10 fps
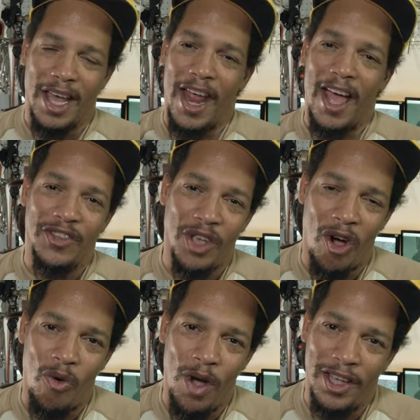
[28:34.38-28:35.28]
And
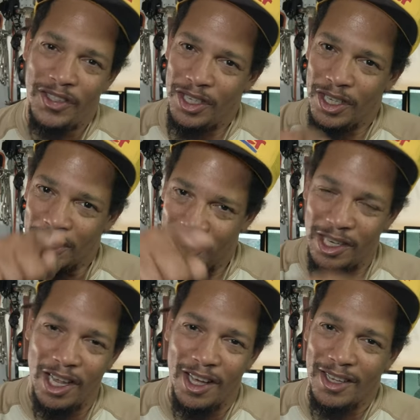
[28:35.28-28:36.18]
as always,
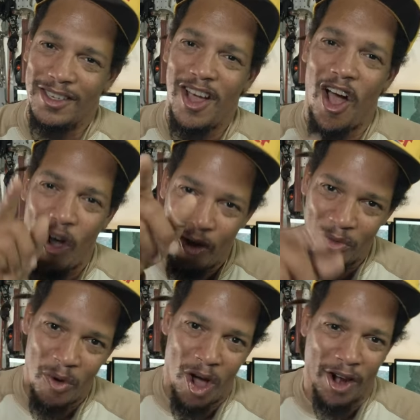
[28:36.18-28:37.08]
good luck on the